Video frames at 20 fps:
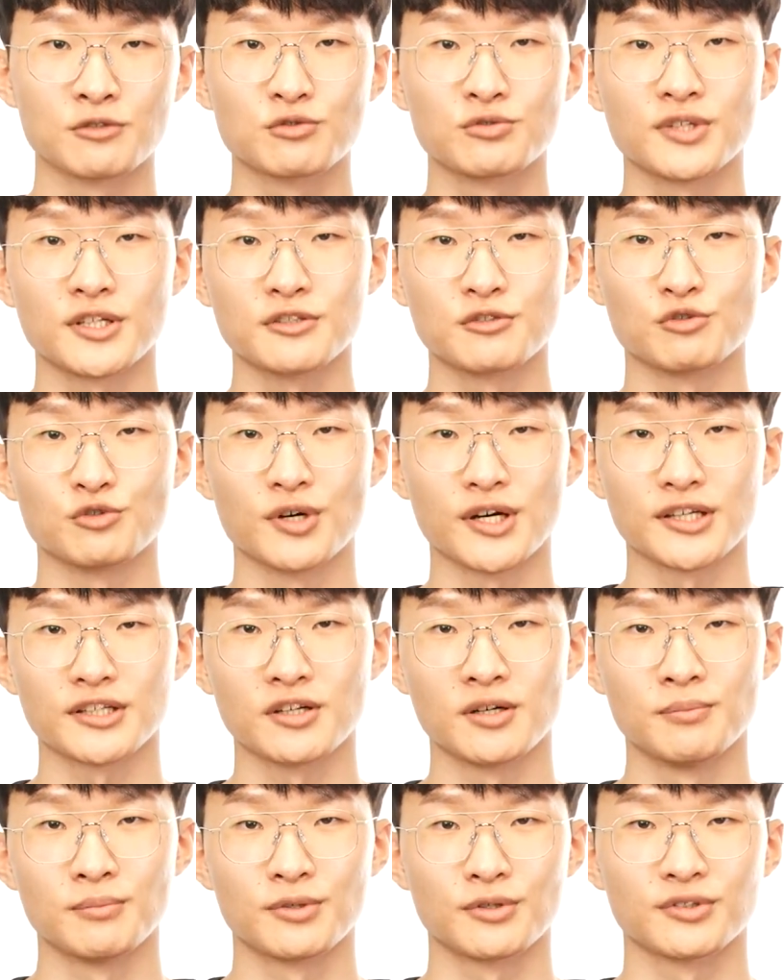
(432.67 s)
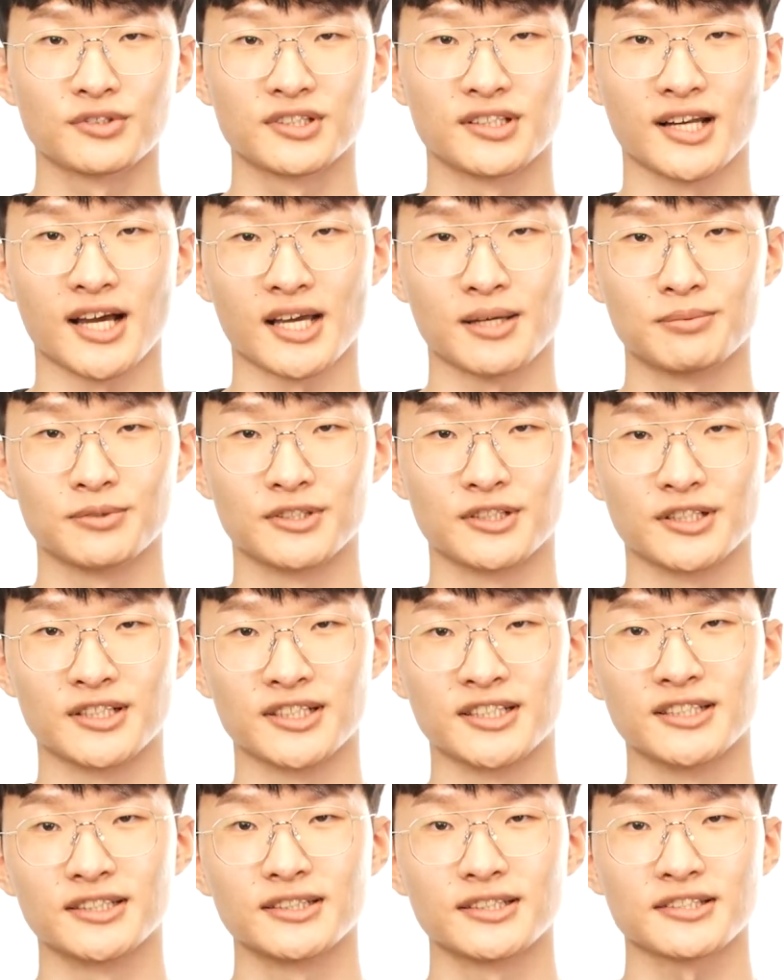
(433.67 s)
Is all this work really
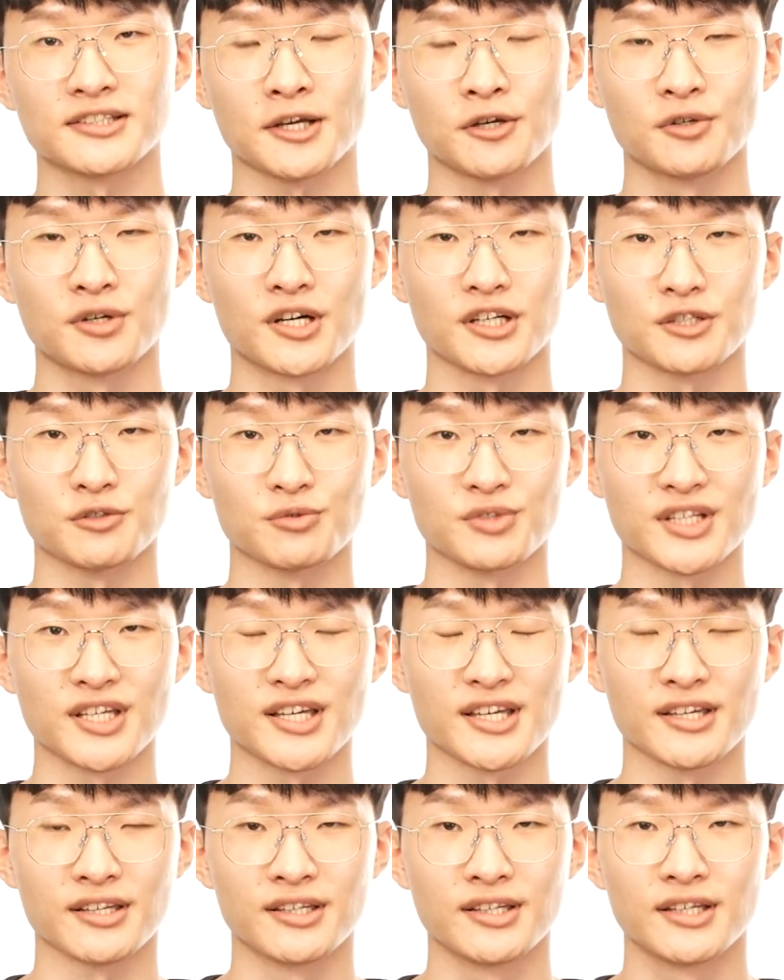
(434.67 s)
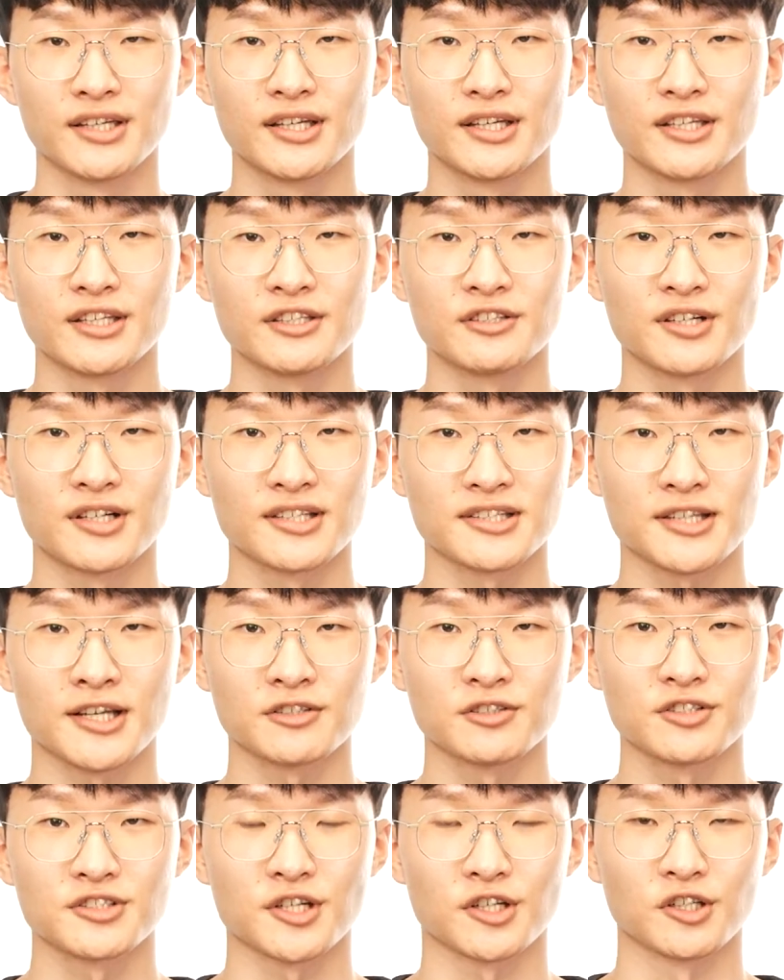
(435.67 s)
necessary just to use a UI
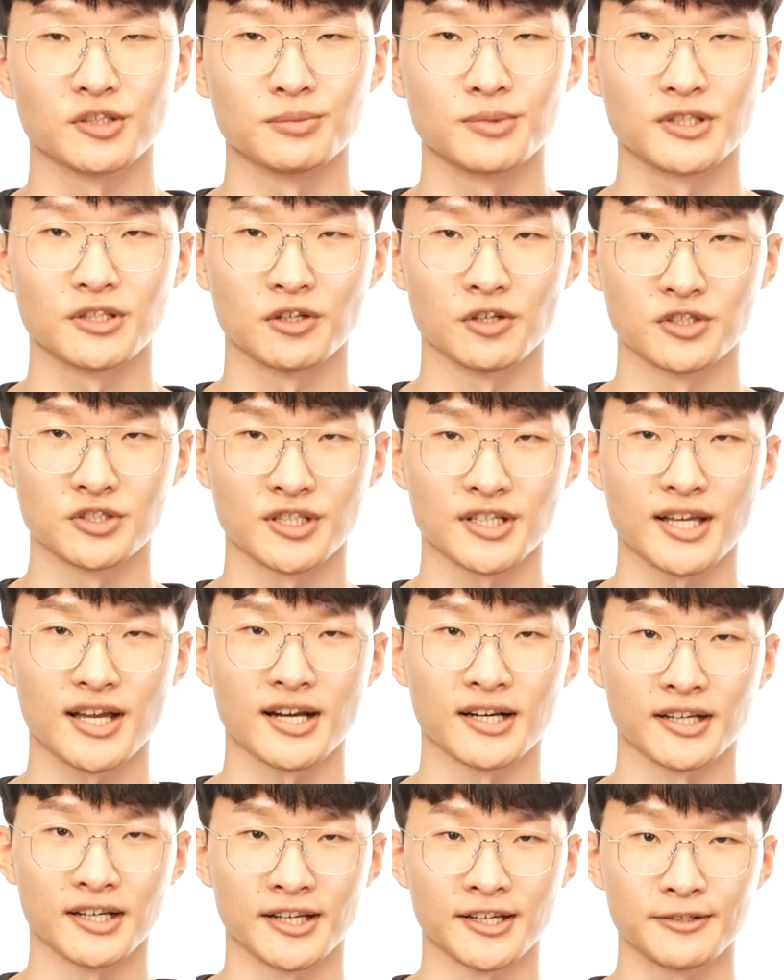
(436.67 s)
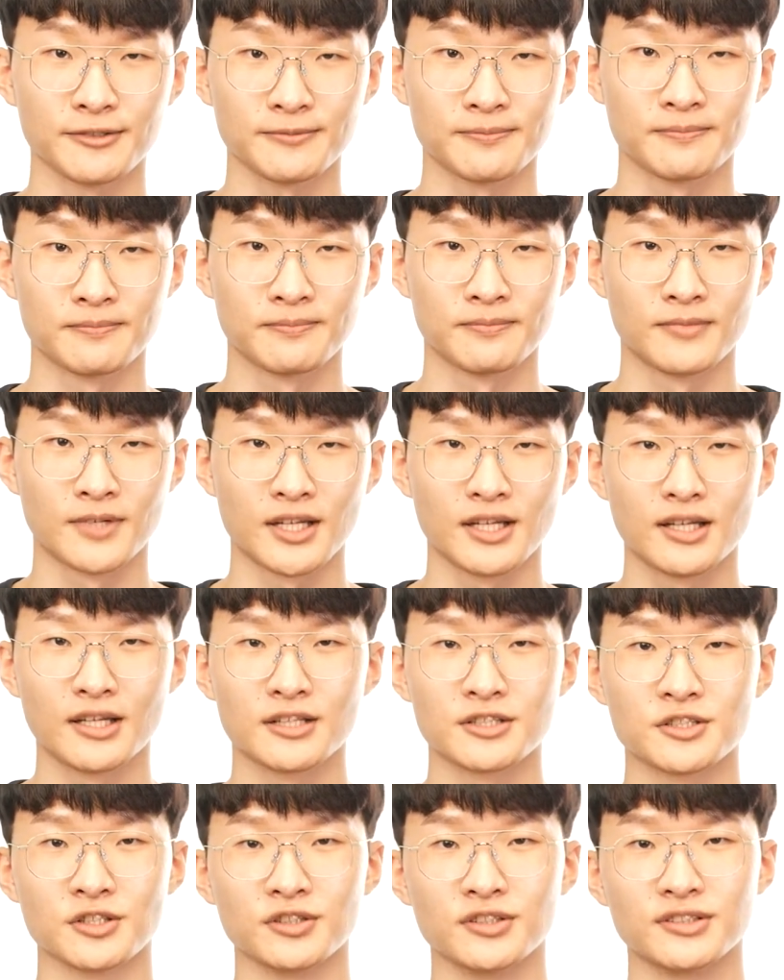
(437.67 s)
component library?
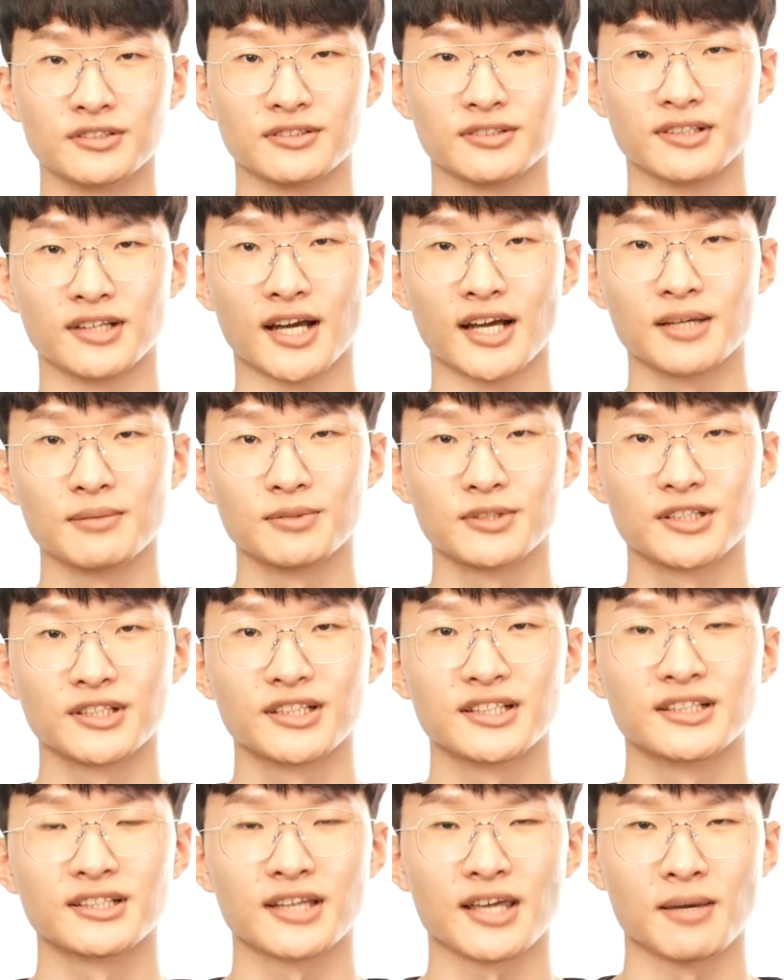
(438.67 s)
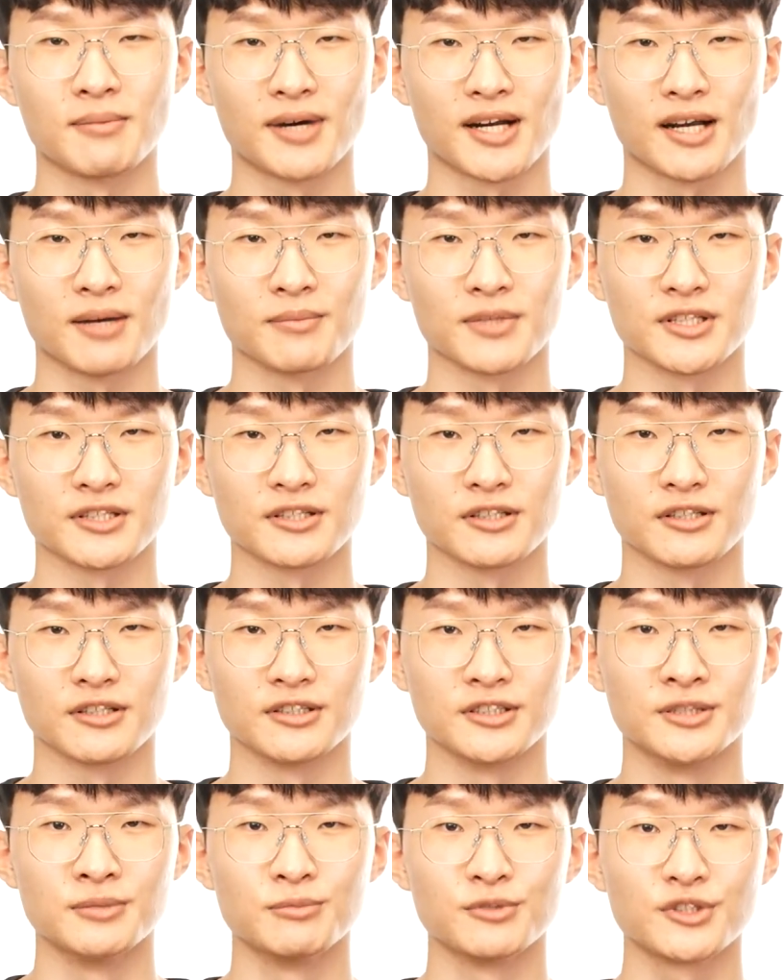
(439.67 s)
I thought about this question as I
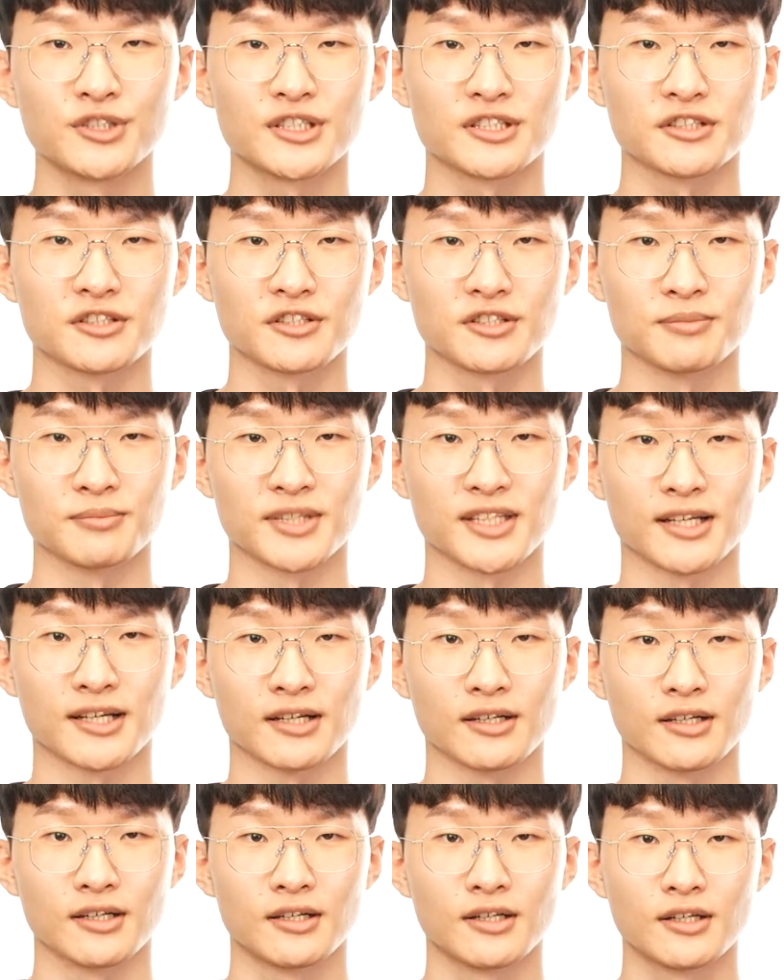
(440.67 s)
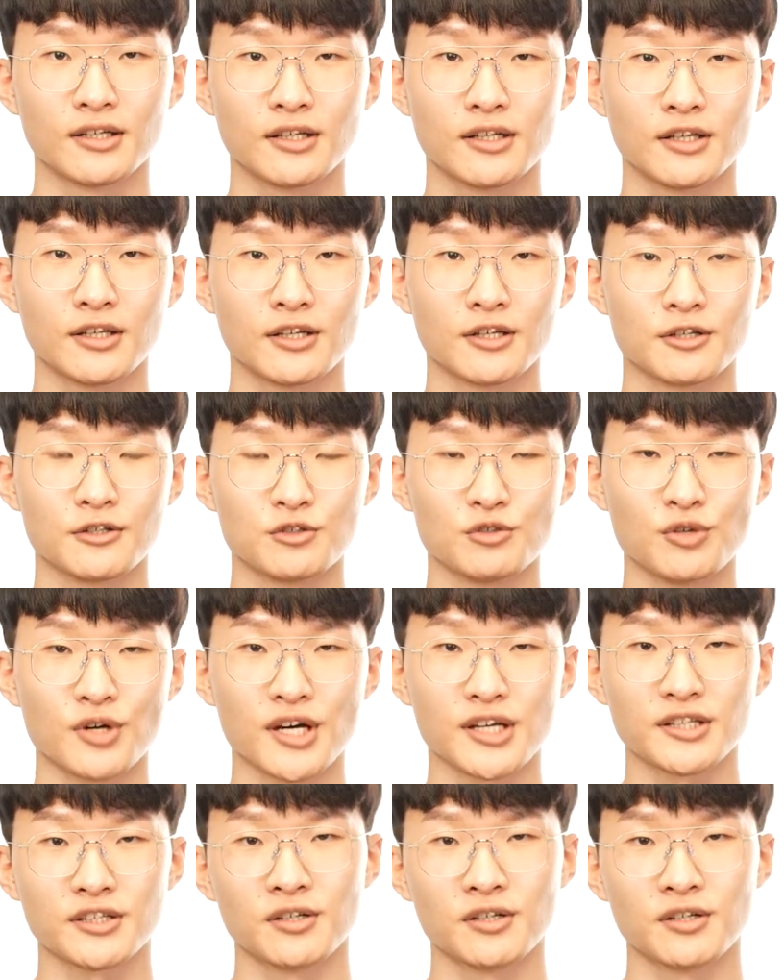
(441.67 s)
was developing the library.